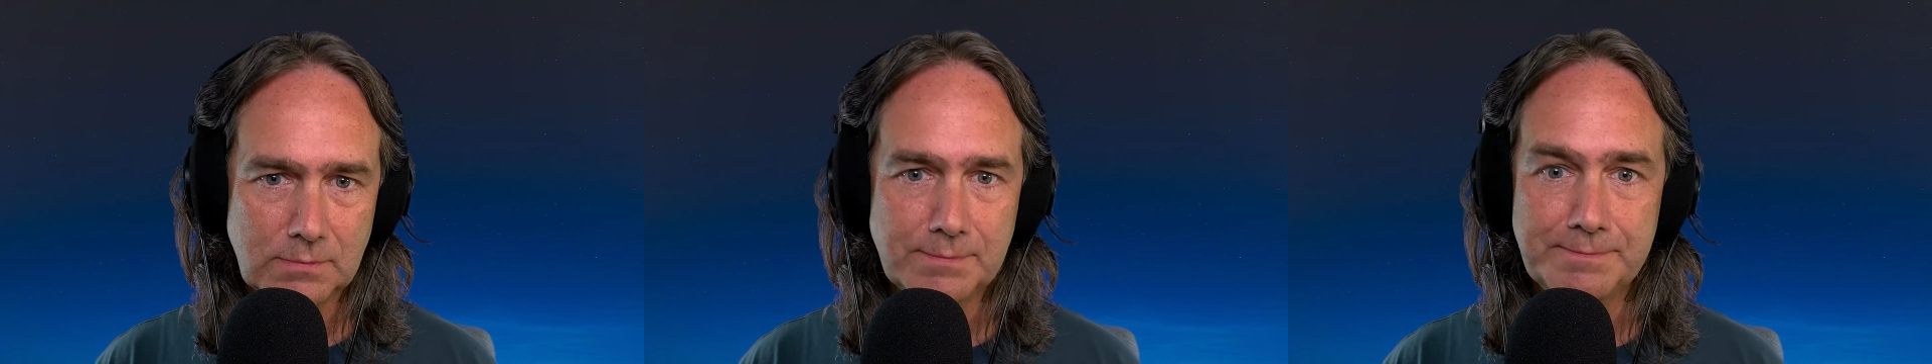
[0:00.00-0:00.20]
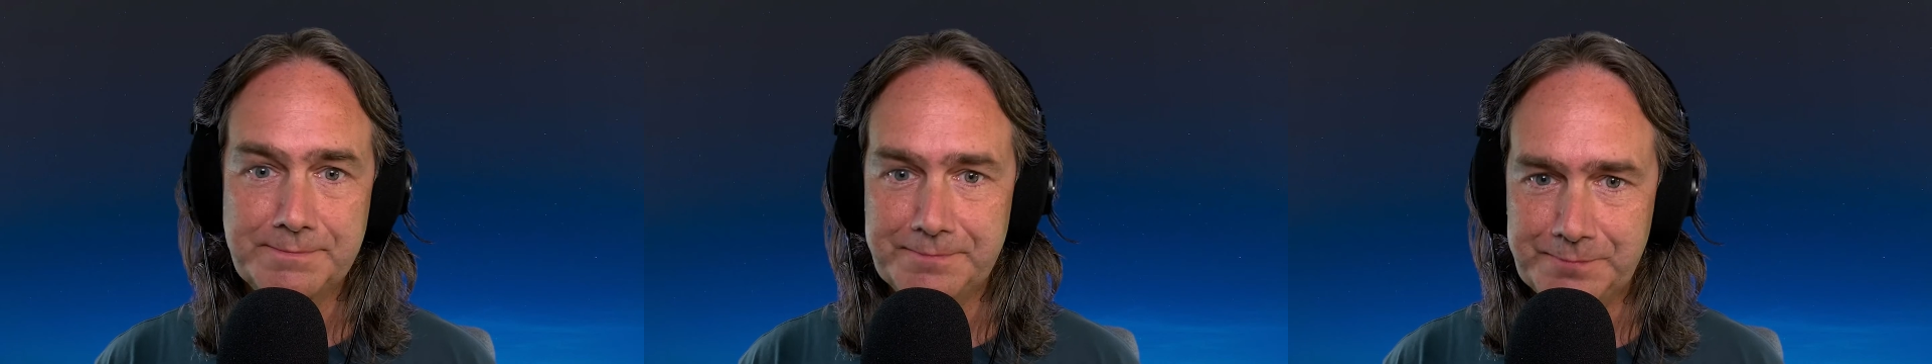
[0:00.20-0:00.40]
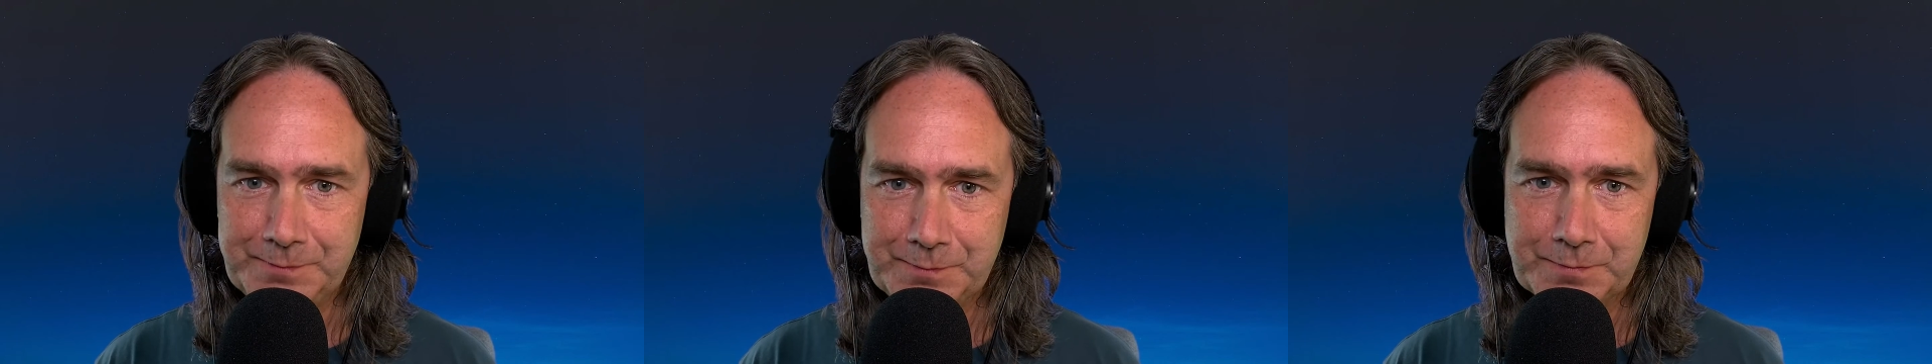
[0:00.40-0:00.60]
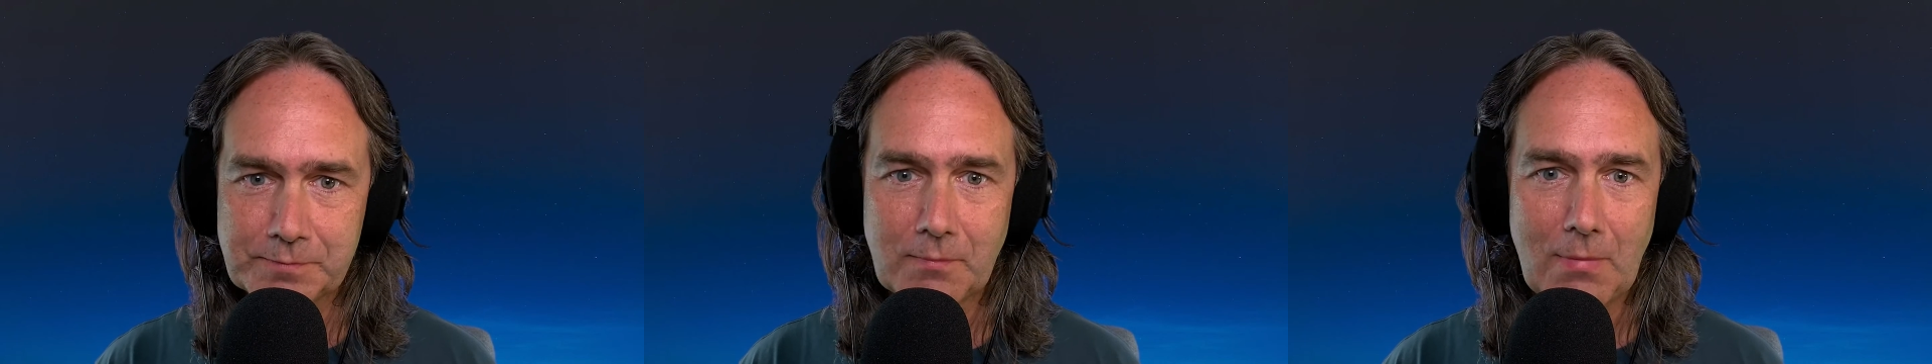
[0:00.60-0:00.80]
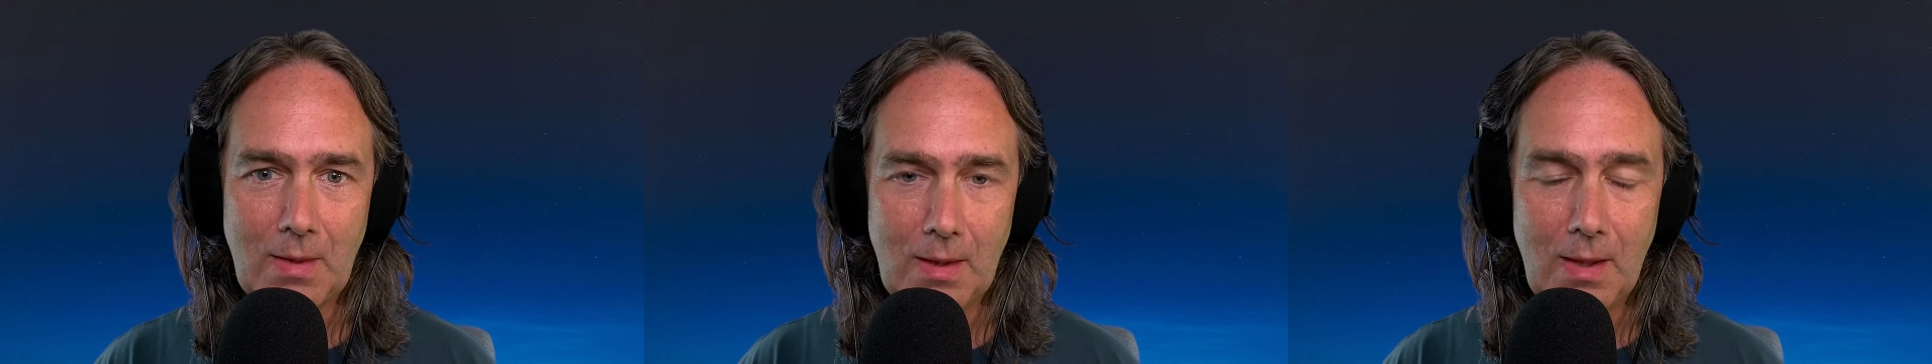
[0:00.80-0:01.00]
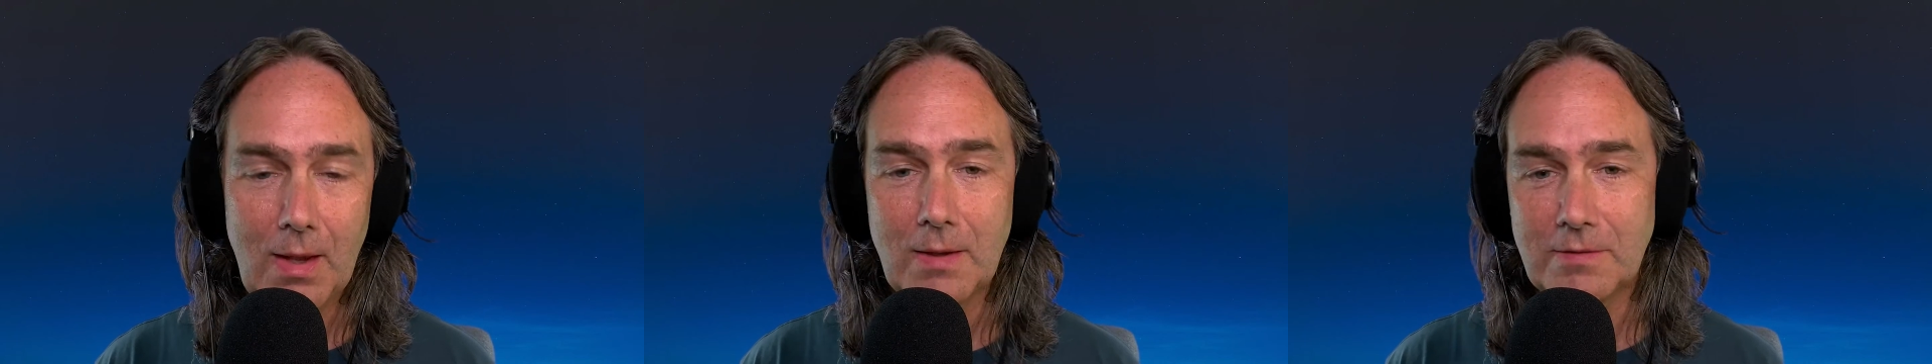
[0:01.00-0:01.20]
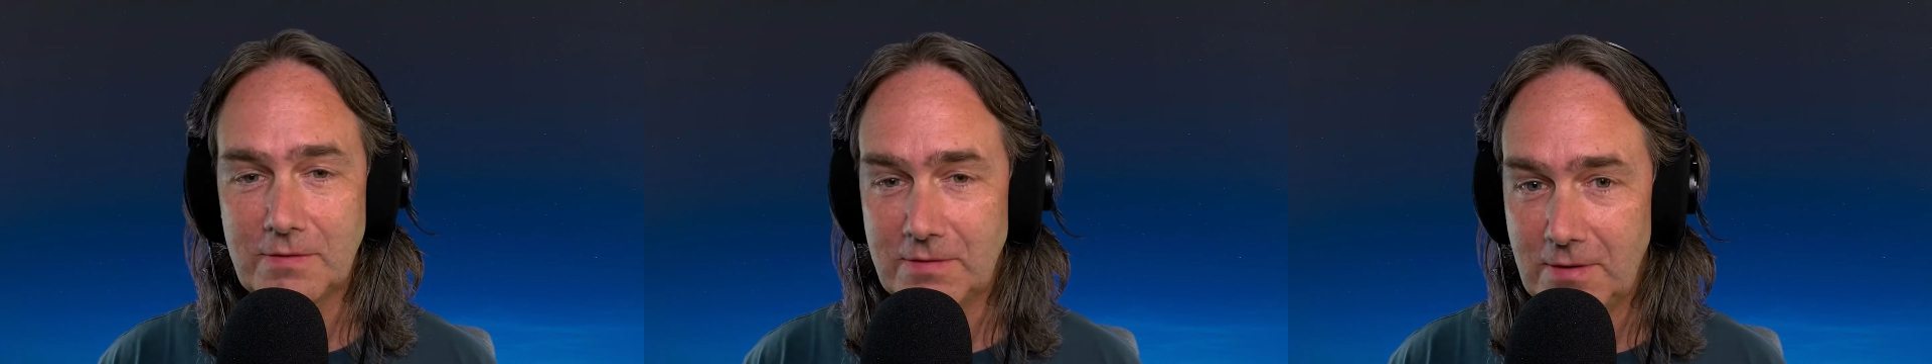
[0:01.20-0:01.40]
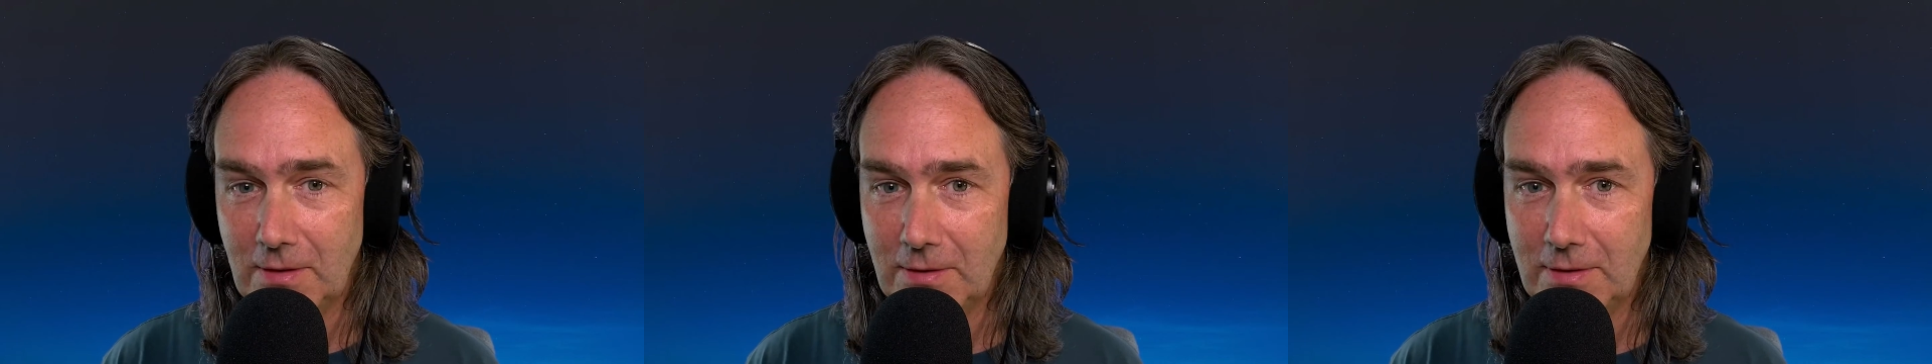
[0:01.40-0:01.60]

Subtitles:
Mm-hmm. Yeah, it's still